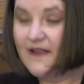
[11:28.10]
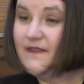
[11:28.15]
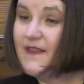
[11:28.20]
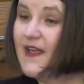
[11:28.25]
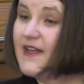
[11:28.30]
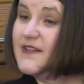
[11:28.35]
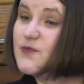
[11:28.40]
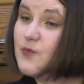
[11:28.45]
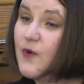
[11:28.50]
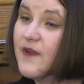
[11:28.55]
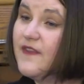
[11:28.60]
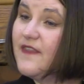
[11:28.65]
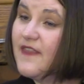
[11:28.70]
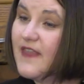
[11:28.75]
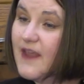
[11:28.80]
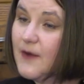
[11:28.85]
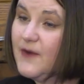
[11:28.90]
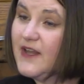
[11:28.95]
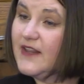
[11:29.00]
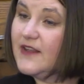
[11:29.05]
That's one
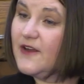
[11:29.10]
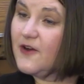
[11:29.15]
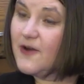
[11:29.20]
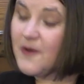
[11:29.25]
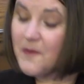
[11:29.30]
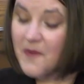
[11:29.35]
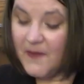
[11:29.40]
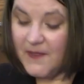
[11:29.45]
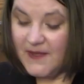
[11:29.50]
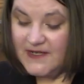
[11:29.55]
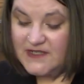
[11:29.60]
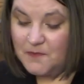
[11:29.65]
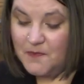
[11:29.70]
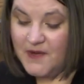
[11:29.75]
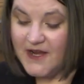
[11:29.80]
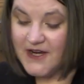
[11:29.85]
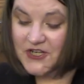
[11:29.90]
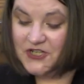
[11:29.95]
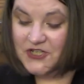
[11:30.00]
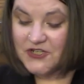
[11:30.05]
thing we learn about this
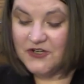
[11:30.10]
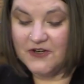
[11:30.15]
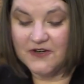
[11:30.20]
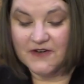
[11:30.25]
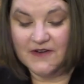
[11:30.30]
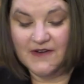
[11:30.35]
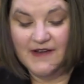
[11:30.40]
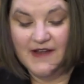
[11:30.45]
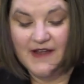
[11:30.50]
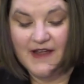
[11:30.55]
picture